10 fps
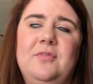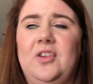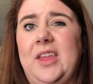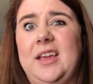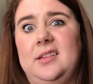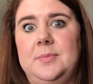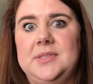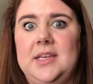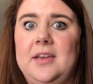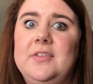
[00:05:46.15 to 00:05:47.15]
for like
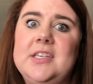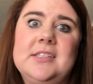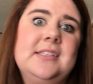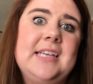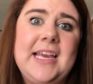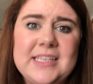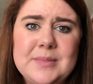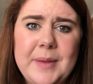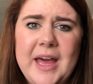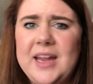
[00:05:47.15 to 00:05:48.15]
lipstick, if it doesn't
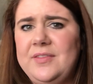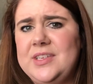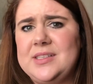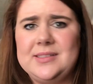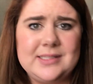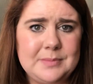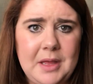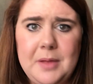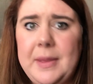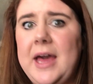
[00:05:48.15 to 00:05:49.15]
taste bad, if it doesn't
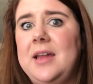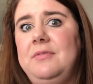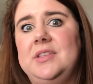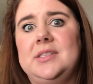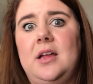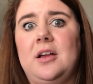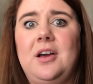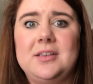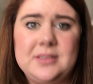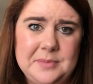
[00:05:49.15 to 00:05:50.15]
smell bad, if it's not
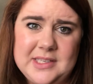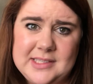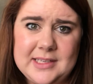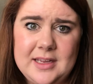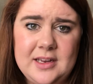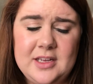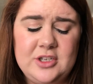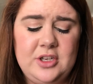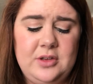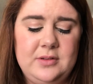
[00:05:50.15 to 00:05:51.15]
causing me skin
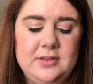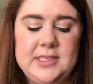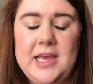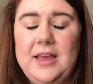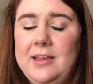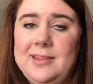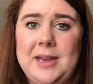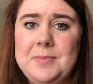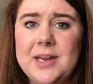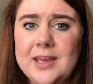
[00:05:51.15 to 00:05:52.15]
issues,
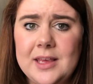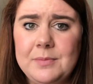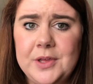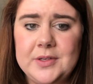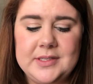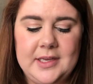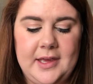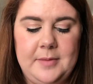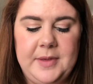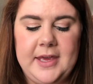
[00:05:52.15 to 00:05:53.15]
then I'm gonna keep using
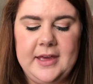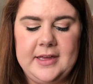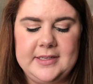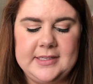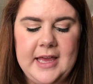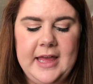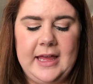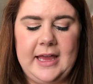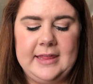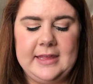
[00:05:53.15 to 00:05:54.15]
it, because
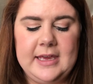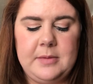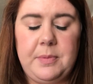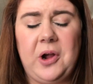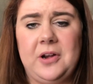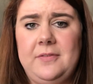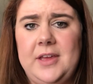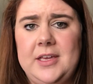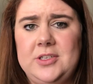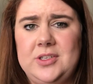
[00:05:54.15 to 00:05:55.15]
I think part of
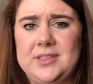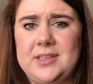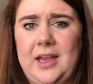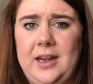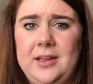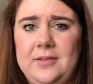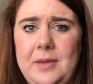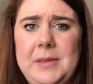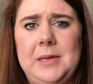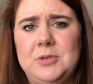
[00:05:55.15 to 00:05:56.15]
it is just kind of,
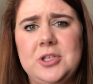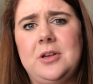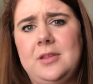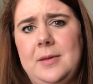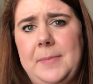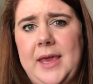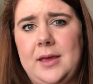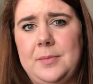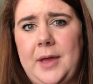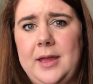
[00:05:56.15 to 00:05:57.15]
I mean, I'm sure that
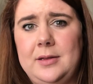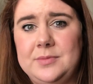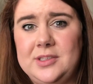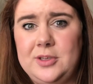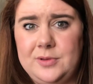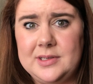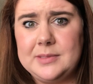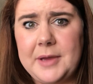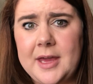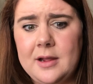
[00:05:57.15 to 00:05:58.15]
makeup items do
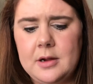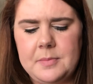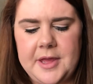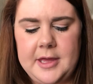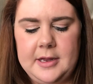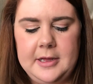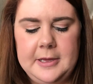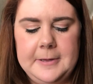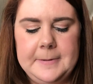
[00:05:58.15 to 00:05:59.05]
expire, but